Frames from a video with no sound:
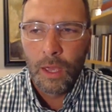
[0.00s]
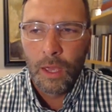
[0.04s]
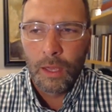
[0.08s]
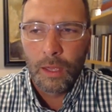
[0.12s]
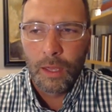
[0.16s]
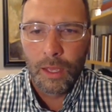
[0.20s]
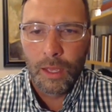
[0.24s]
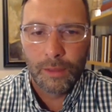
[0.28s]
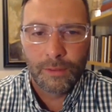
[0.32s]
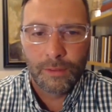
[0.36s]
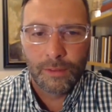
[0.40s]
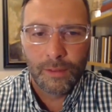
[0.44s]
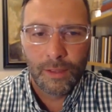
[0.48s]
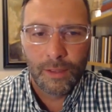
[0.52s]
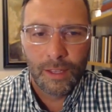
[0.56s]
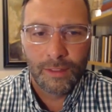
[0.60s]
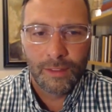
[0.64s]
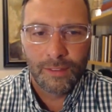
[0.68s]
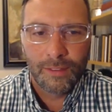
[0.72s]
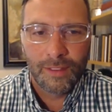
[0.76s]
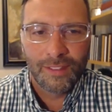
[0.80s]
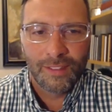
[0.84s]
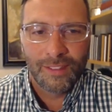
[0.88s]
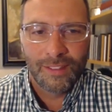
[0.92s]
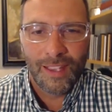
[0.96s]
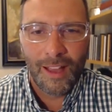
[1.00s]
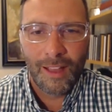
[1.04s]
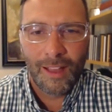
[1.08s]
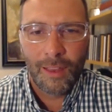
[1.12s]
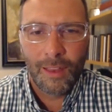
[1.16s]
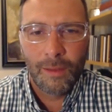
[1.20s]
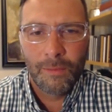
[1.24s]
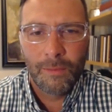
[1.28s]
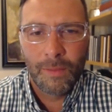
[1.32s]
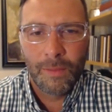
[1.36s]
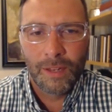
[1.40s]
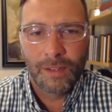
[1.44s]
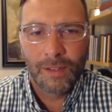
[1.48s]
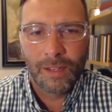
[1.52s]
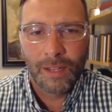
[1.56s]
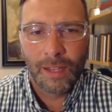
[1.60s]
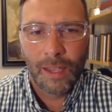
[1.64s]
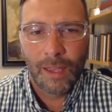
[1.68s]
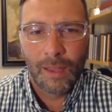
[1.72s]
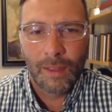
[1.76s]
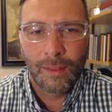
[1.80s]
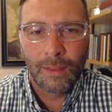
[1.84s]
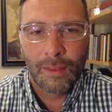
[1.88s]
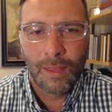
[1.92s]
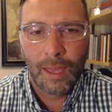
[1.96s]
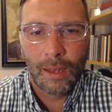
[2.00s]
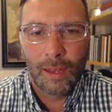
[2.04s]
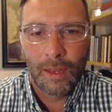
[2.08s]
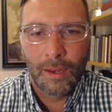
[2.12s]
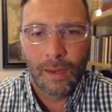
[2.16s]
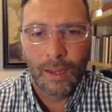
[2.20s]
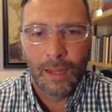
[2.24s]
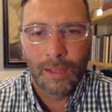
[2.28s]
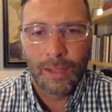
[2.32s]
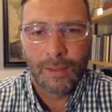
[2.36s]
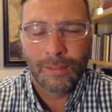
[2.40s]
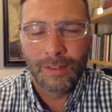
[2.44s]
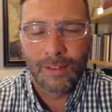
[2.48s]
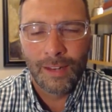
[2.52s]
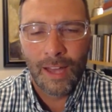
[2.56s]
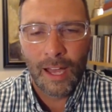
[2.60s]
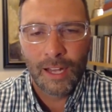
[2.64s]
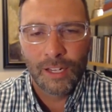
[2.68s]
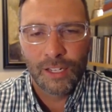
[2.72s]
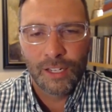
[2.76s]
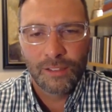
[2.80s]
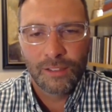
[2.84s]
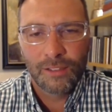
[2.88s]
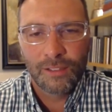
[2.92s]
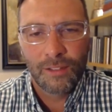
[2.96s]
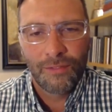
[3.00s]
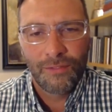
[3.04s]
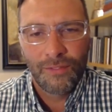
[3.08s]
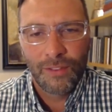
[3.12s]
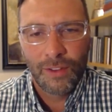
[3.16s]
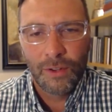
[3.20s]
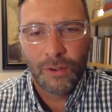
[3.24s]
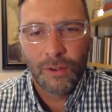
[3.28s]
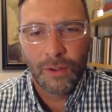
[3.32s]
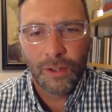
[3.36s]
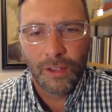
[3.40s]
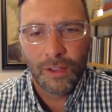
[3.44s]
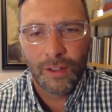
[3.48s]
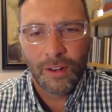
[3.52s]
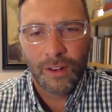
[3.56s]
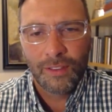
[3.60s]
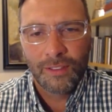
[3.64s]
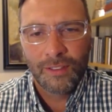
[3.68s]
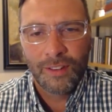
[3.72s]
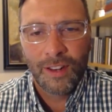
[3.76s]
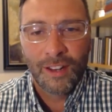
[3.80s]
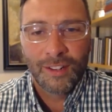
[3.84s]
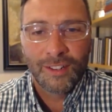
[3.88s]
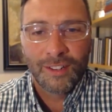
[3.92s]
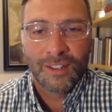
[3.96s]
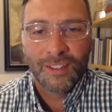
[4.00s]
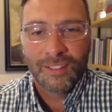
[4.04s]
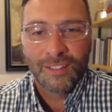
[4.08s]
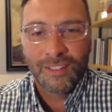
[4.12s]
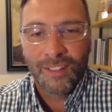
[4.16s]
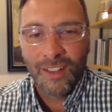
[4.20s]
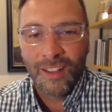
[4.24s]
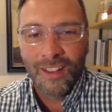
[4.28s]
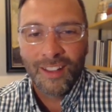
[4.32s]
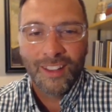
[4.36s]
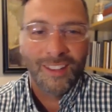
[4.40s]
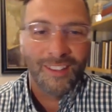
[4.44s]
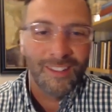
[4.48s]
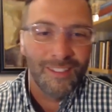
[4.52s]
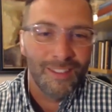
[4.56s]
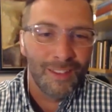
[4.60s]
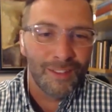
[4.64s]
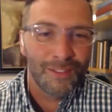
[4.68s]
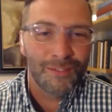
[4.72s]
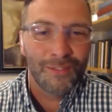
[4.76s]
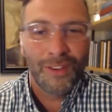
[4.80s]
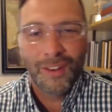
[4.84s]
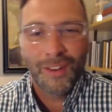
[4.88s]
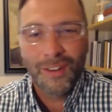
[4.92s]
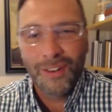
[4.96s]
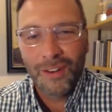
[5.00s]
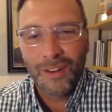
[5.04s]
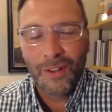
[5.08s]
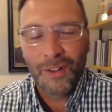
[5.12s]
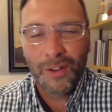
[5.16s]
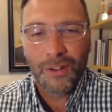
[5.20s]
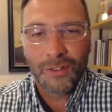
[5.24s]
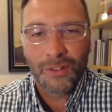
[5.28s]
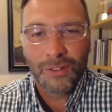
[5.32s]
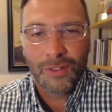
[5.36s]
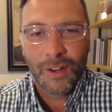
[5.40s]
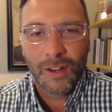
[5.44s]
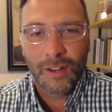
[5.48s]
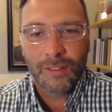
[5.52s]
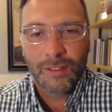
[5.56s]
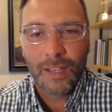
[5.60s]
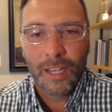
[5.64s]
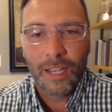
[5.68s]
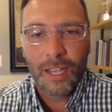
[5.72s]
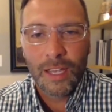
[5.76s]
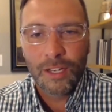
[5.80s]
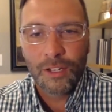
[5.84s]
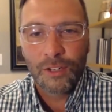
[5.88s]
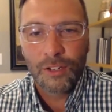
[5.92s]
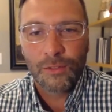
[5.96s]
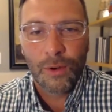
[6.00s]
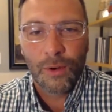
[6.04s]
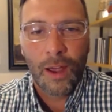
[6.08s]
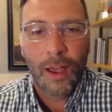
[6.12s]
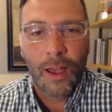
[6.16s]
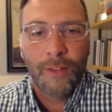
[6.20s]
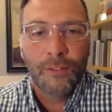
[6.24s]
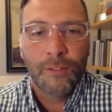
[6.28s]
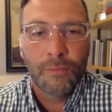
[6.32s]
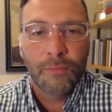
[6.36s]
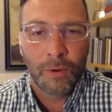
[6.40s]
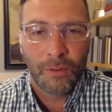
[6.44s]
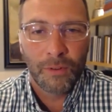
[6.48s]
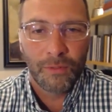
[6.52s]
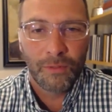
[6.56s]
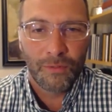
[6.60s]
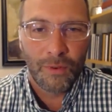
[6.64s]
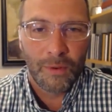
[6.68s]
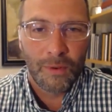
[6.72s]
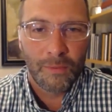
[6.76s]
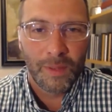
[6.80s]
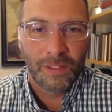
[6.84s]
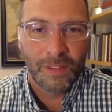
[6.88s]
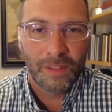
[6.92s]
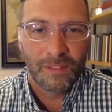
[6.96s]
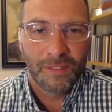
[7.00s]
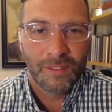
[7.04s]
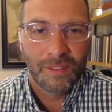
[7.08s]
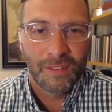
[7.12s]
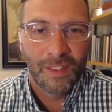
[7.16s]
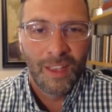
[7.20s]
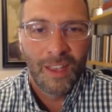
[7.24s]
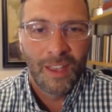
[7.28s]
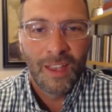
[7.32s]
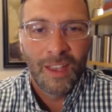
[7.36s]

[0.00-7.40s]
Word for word: It's it's this element again that it's not just a feel good. It's not just a, isn't this fun to know your strengths? It drives performance.